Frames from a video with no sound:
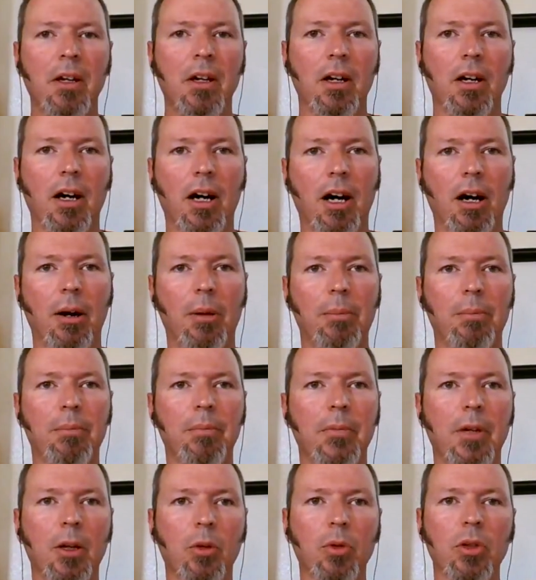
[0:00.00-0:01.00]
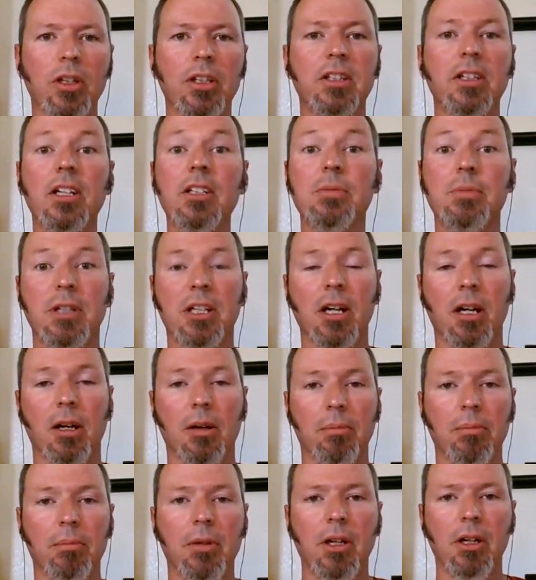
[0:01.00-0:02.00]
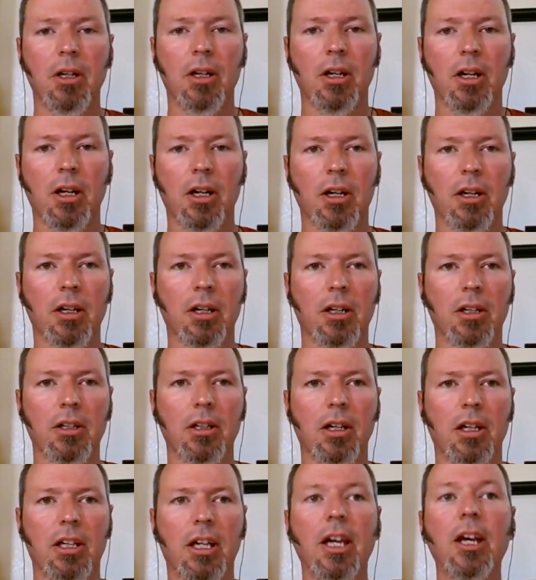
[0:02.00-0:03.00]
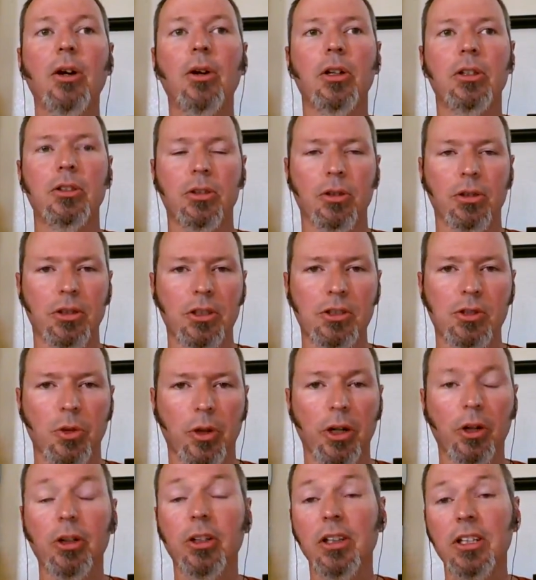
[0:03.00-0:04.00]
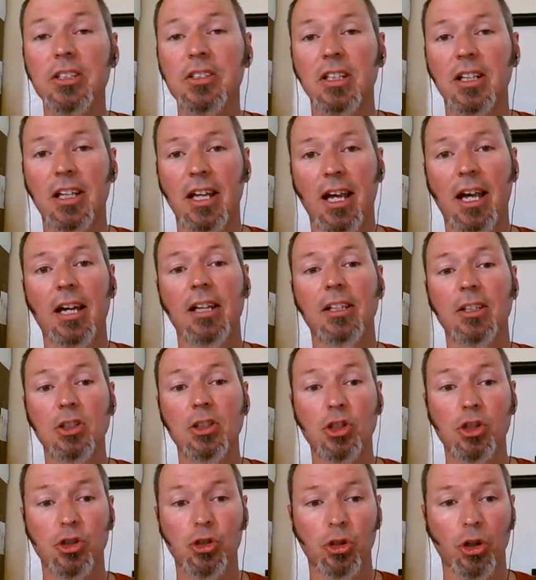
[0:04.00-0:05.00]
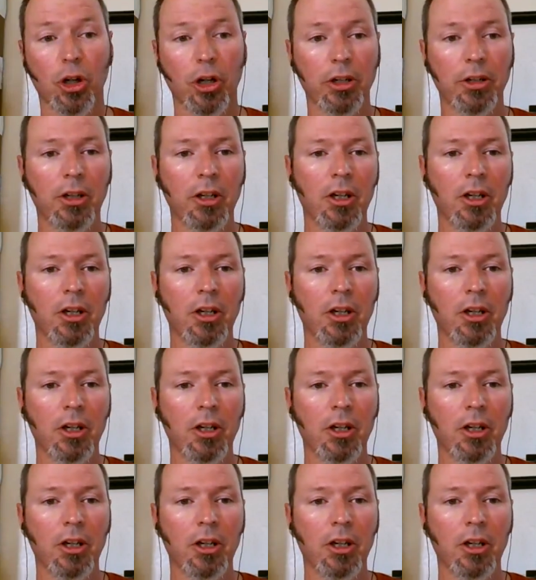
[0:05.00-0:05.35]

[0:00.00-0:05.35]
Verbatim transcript: um, it really does become uh, a character in the story, or at least it can and should.